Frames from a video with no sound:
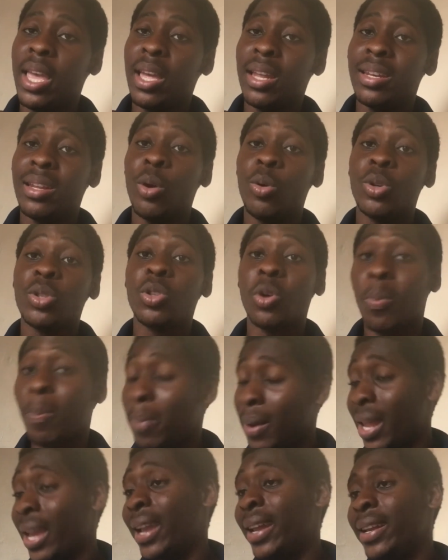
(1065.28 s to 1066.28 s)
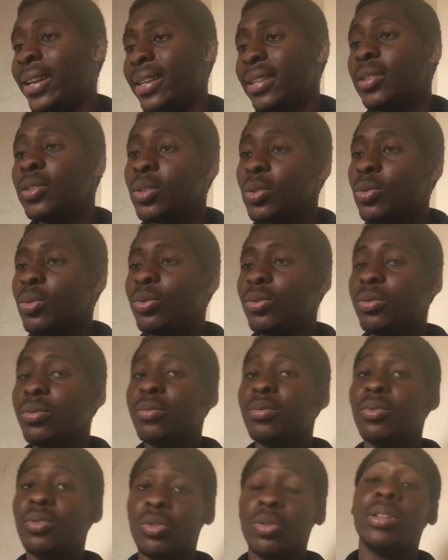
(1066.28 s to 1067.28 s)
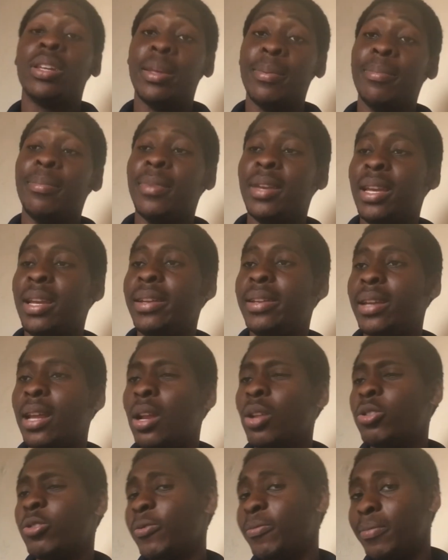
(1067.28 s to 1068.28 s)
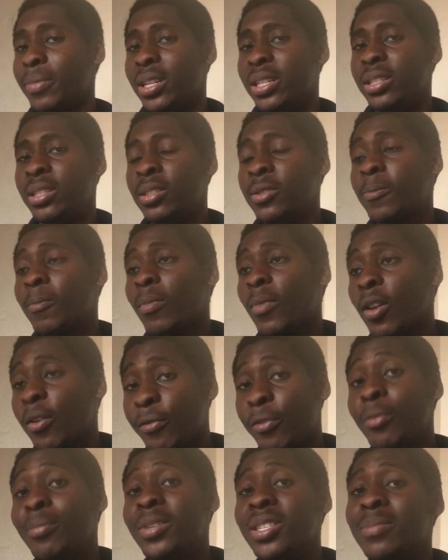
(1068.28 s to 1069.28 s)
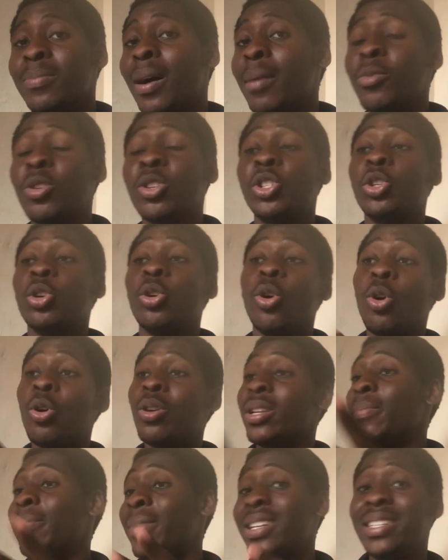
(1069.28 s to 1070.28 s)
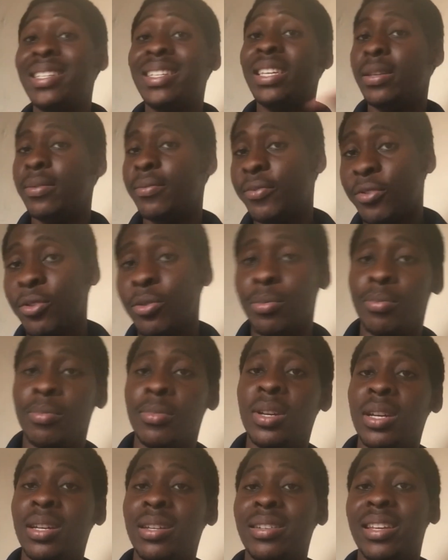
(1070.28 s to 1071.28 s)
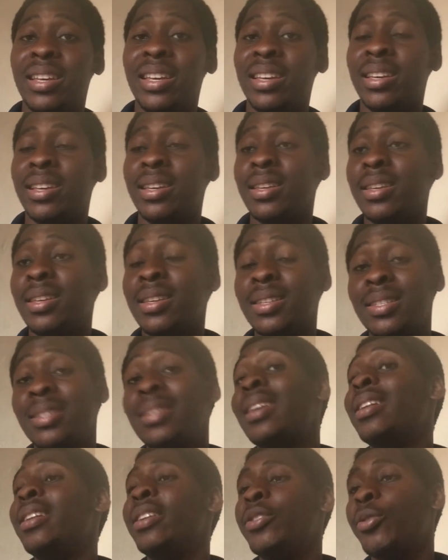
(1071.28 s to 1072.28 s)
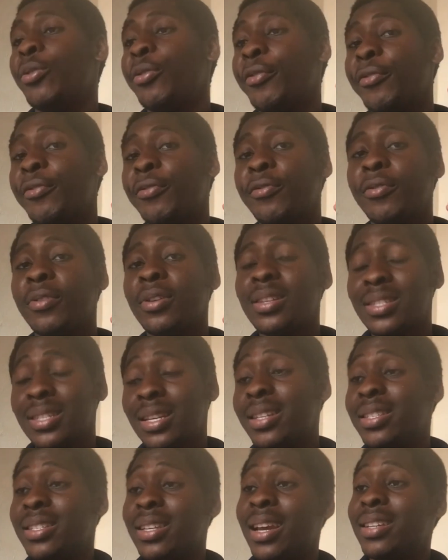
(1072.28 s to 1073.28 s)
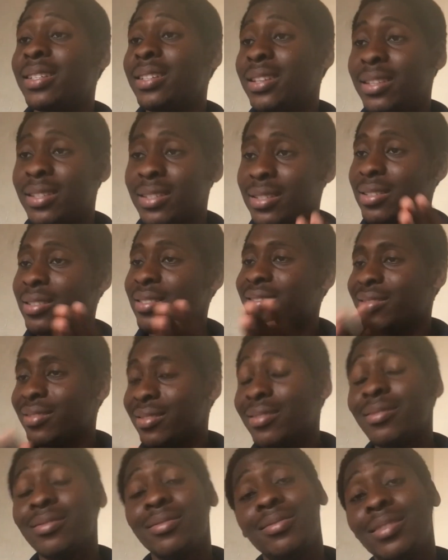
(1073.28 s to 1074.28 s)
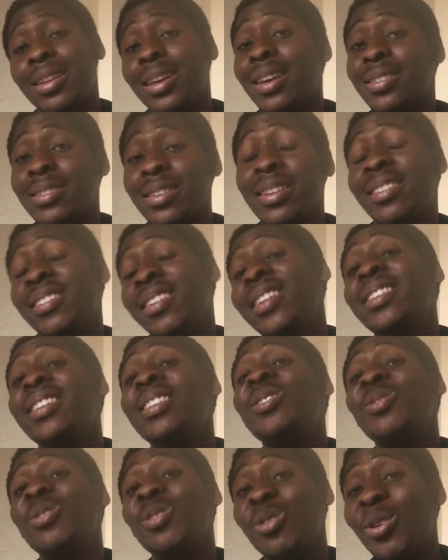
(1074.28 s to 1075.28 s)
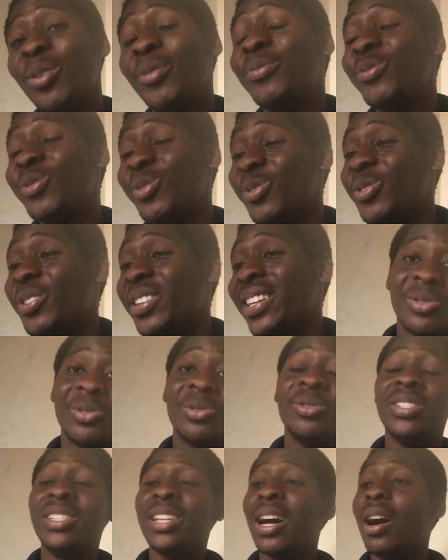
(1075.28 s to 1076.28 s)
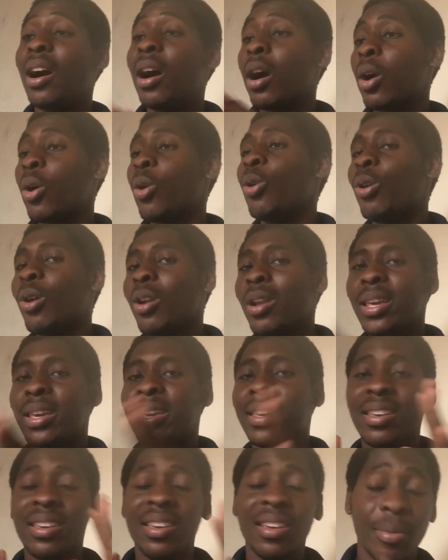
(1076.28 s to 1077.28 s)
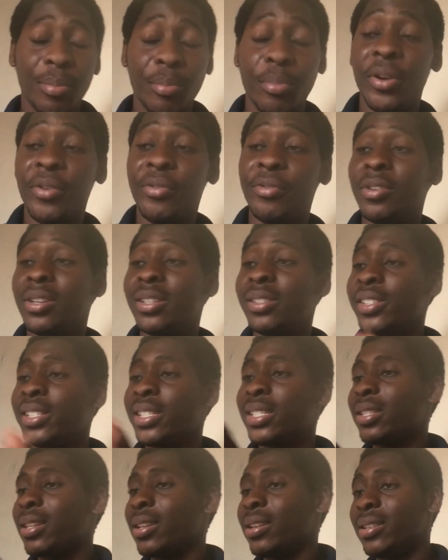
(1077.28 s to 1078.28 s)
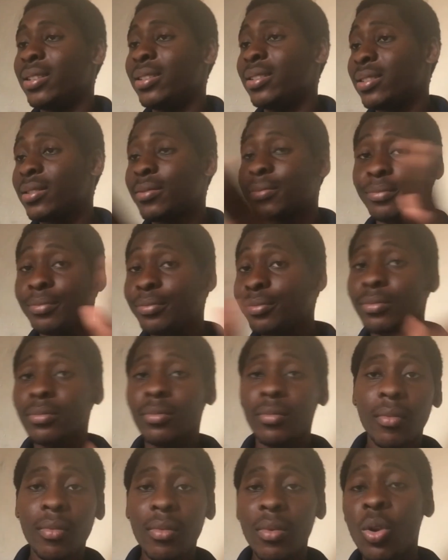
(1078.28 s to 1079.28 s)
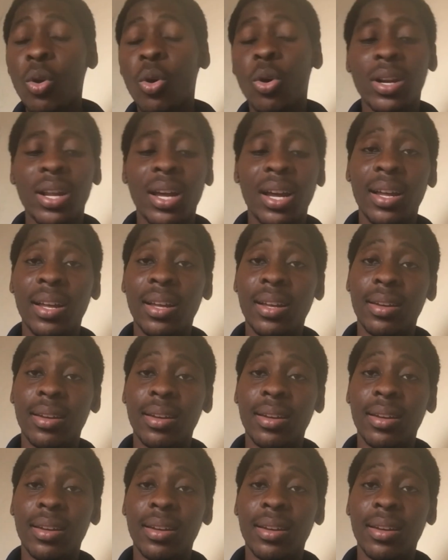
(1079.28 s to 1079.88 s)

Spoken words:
supplying it, so they made a lot of money from it. But I'm not sure all the money came from the selling of sanitizers. Like I said, Ghanaians love to drink all their alcoholic beverages and other